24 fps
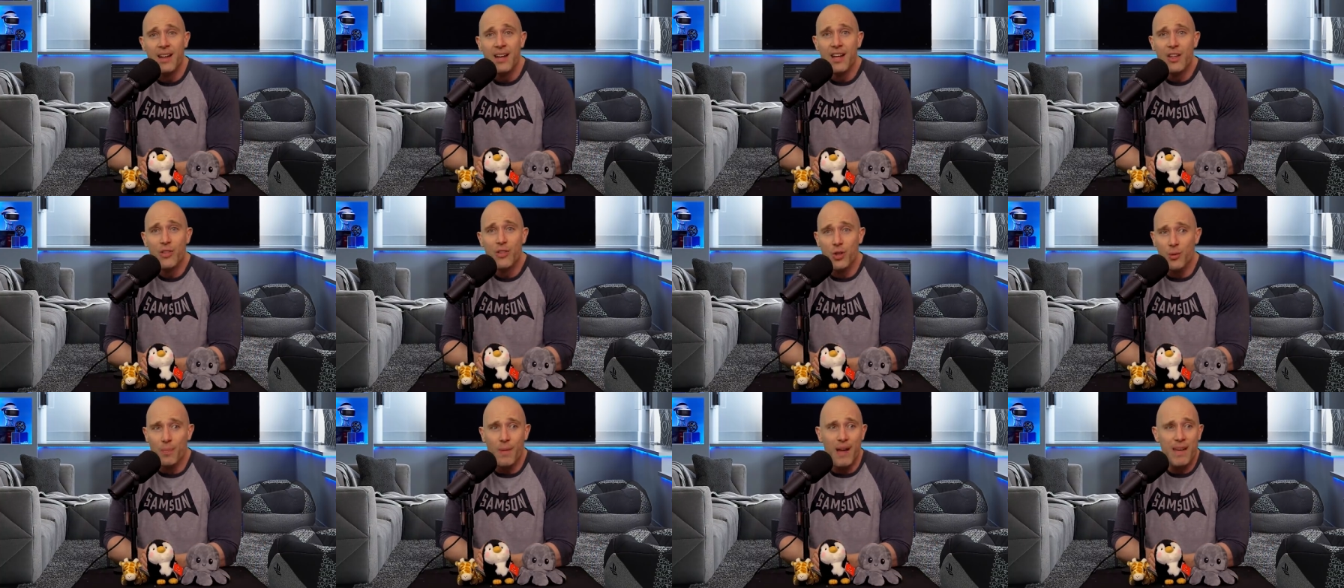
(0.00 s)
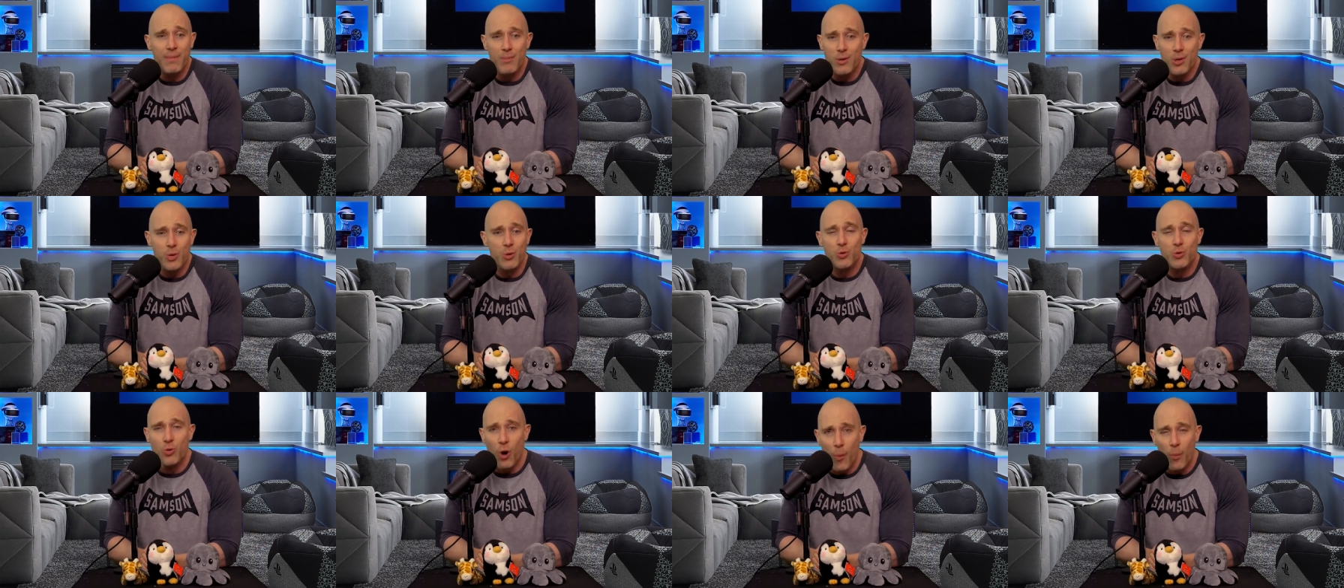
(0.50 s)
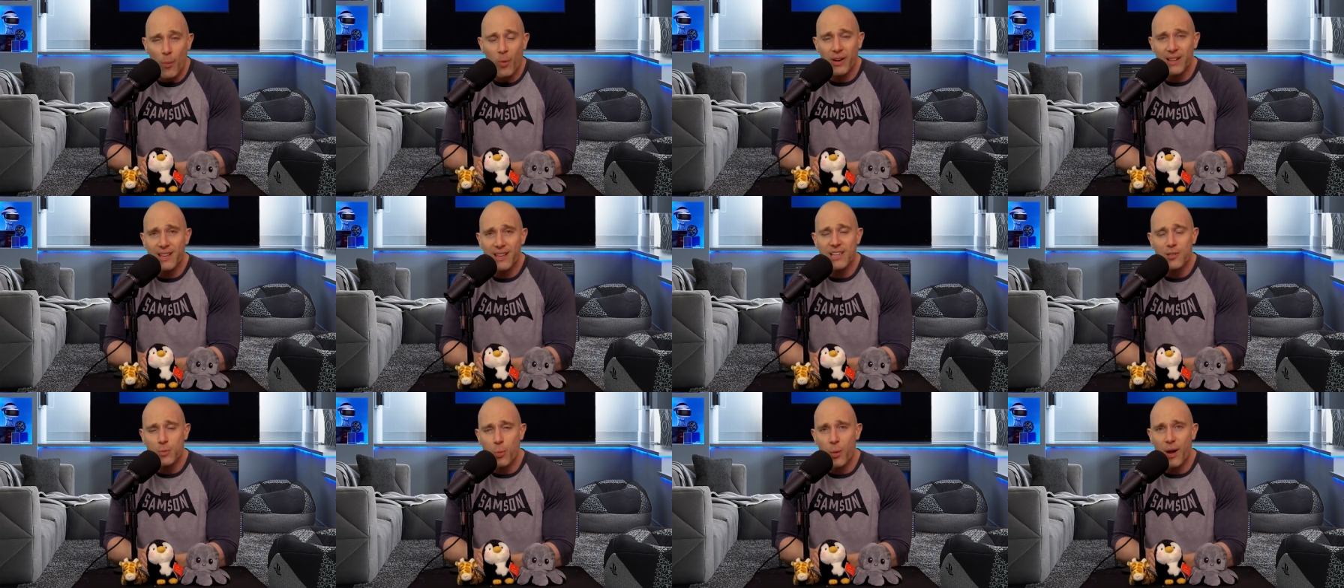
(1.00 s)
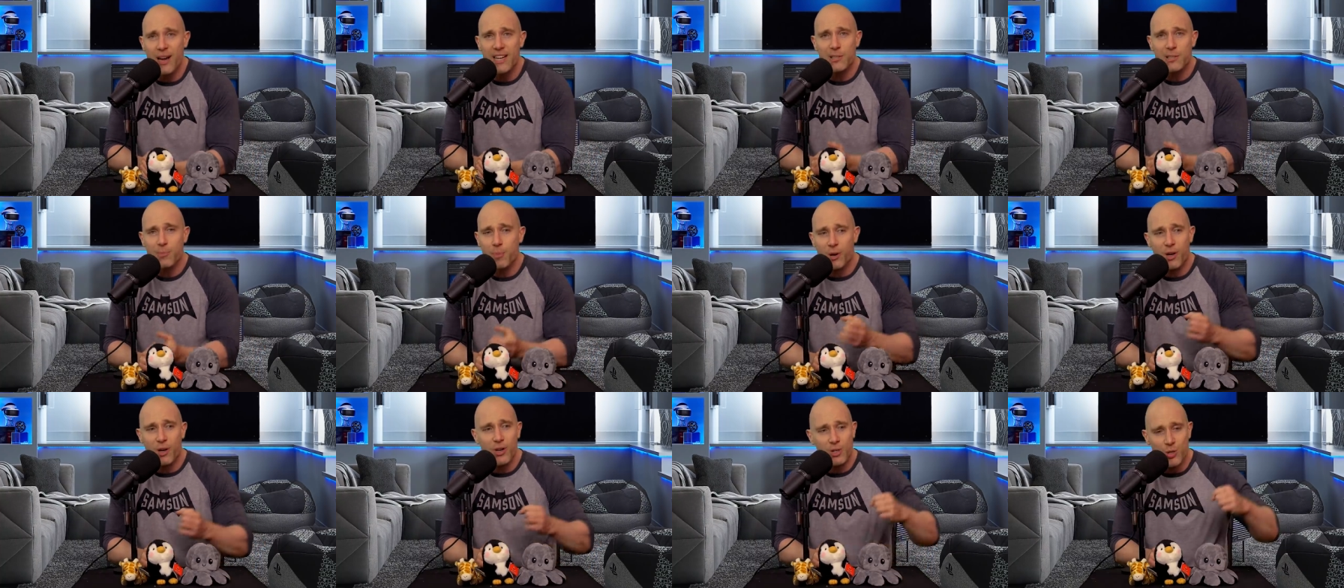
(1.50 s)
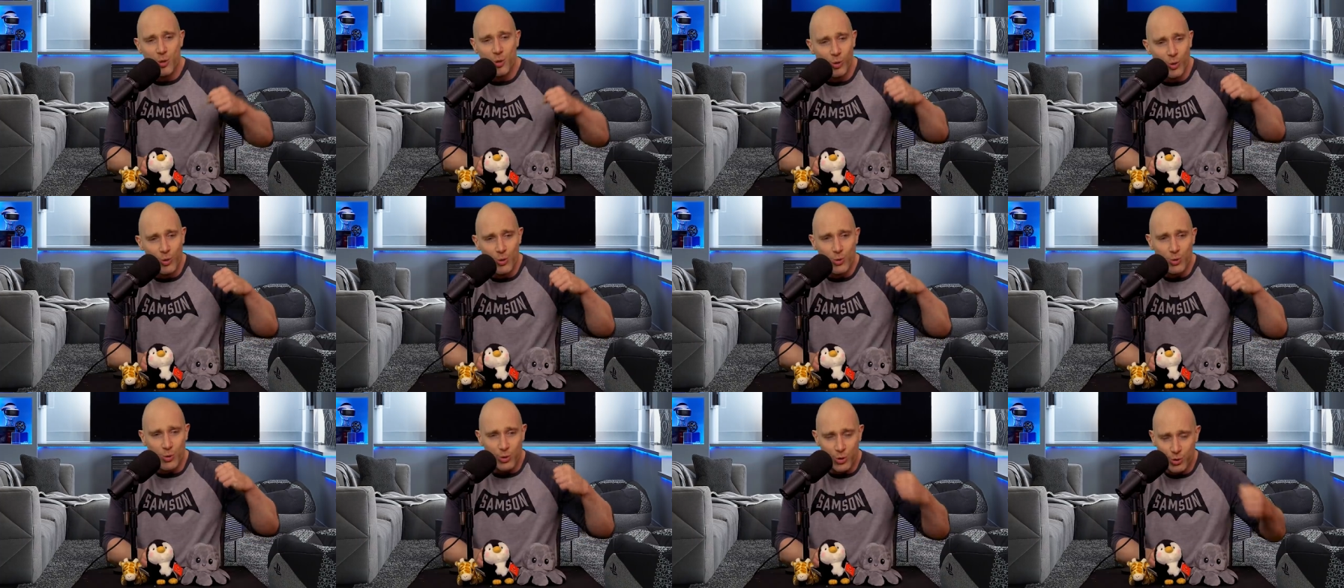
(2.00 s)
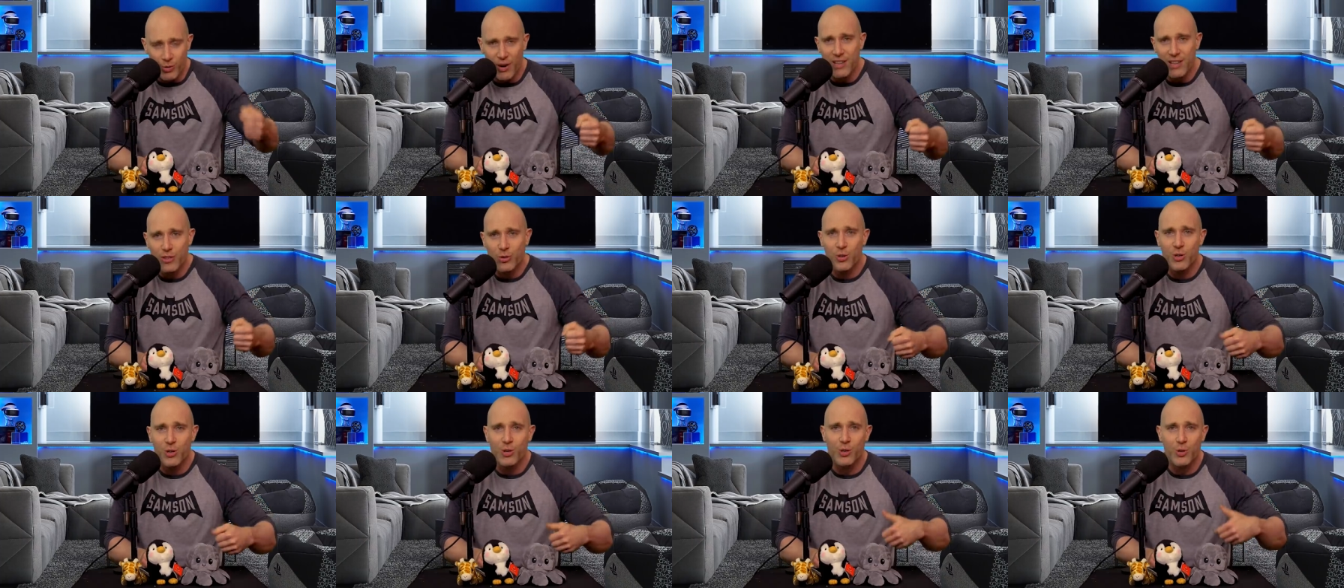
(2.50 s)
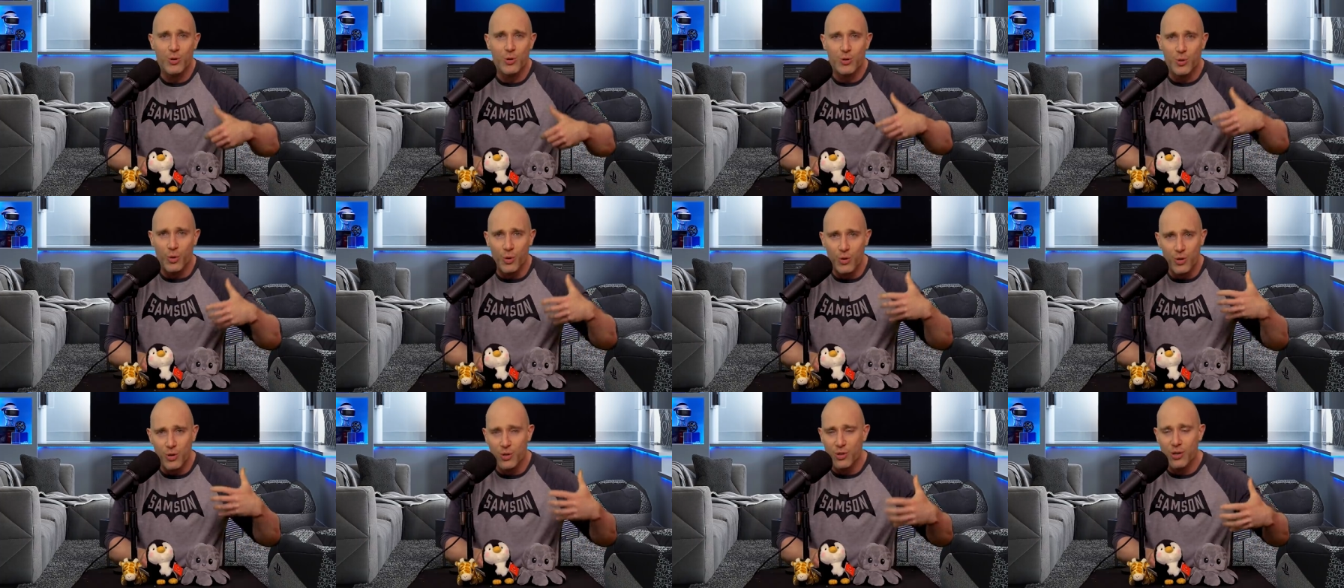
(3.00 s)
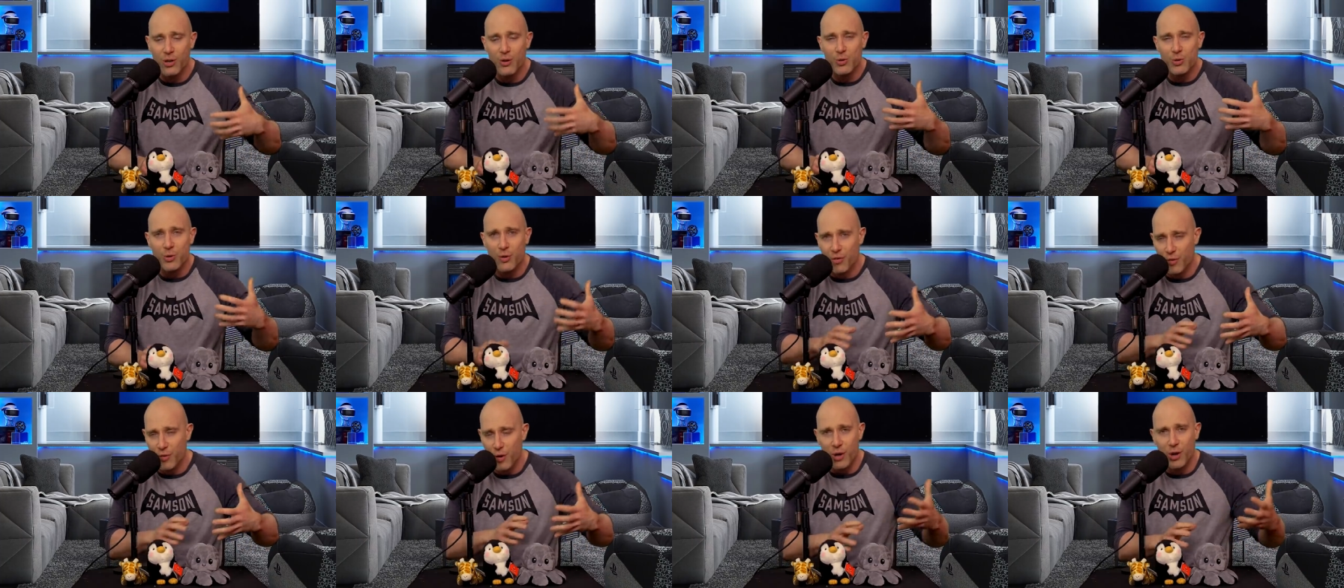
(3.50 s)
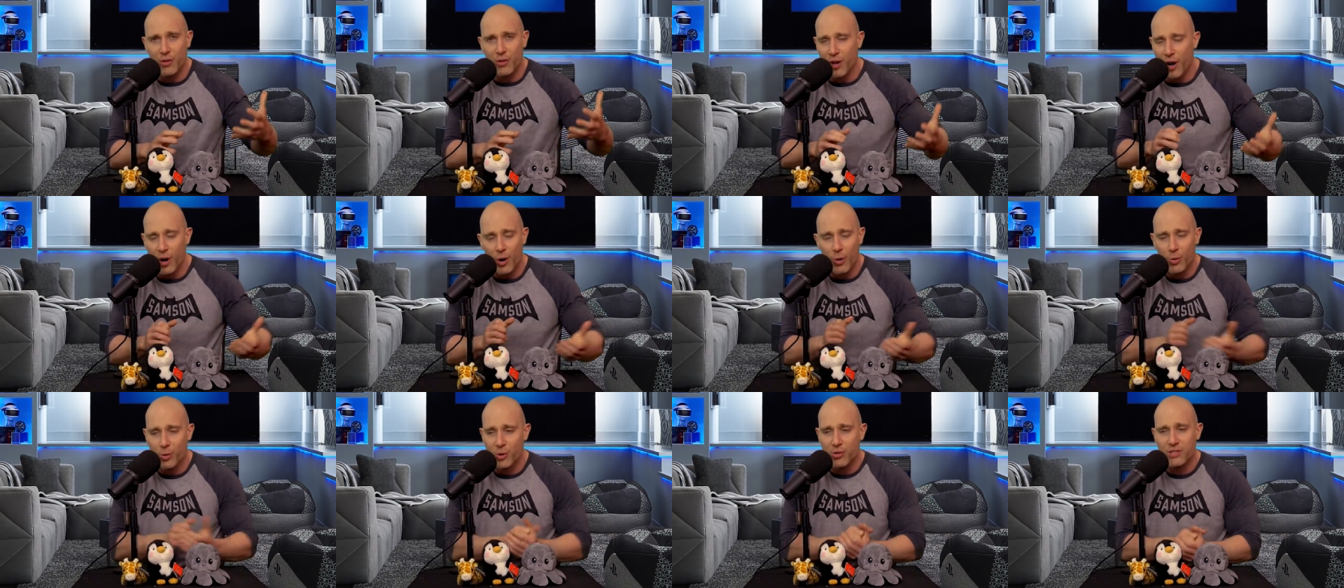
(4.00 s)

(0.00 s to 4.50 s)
that maybe you drop one of these weights because you lose your strength or you lose your you lose your footing on the hold or